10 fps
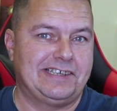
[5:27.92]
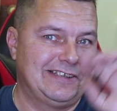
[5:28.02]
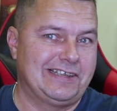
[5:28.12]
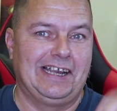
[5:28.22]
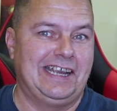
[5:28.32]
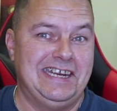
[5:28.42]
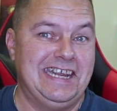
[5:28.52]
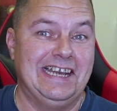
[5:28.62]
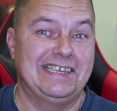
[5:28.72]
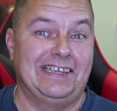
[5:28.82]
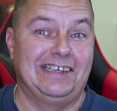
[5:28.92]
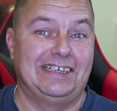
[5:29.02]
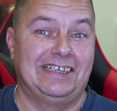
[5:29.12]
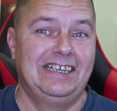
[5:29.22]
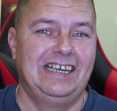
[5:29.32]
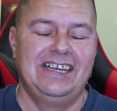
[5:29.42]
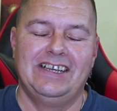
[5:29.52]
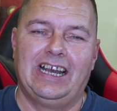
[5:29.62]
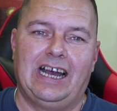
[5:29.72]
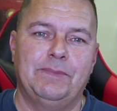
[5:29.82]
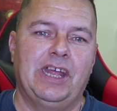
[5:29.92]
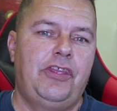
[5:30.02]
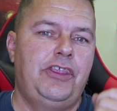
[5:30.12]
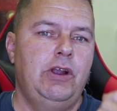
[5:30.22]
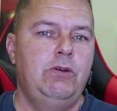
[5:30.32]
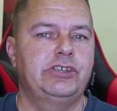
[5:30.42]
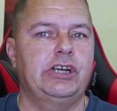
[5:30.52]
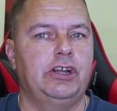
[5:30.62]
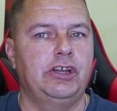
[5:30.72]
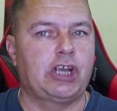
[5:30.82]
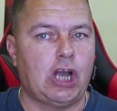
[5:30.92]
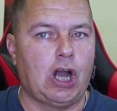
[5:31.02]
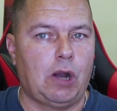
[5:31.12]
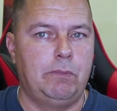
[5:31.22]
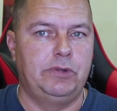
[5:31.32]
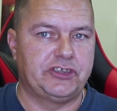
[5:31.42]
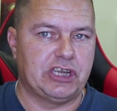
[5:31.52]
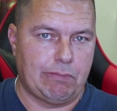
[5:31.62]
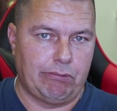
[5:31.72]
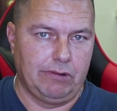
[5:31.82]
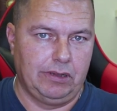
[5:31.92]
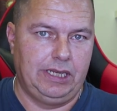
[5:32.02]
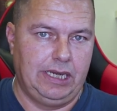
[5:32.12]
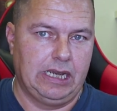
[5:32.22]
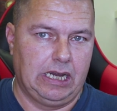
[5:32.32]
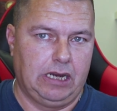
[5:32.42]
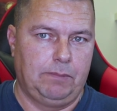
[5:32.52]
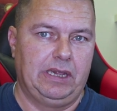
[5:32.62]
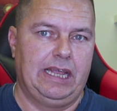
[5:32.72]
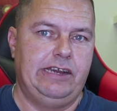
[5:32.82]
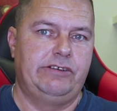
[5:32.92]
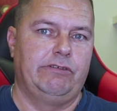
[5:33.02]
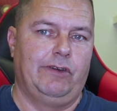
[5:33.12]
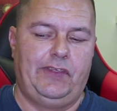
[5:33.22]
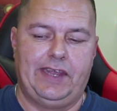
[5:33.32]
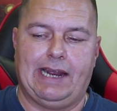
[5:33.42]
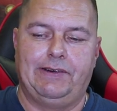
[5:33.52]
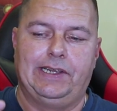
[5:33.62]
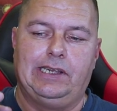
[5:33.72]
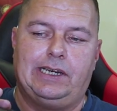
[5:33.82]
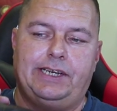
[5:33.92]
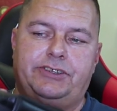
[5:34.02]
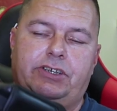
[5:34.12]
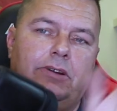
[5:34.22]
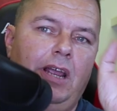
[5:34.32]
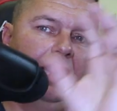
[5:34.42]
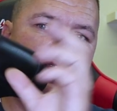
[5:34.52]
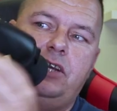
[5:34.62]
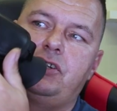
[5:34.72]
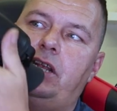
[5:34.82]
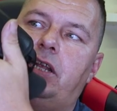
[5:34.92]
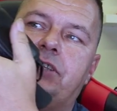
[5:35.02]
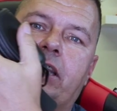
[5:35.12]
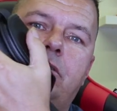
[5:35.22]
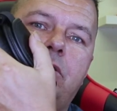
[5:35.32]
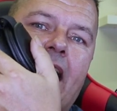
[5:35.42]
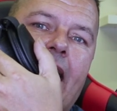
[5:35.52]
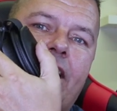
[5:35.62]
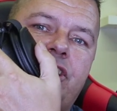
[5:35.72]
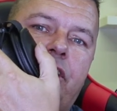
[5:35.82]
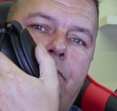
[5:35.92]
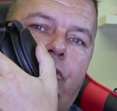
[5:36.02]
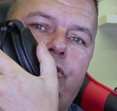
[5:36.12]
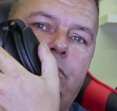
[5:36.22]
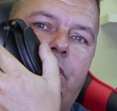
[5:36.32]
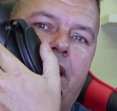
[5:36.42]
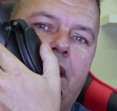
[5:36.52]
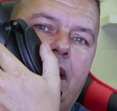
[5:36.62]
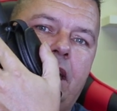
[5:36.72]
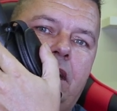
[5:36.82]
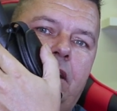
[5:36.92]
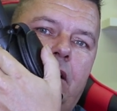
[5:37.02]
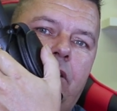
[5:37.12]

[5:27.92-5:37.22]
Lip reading: it's just like a DSLR. And those are going to come separately later on down the line. So literally there's a little catch at the bottom here. You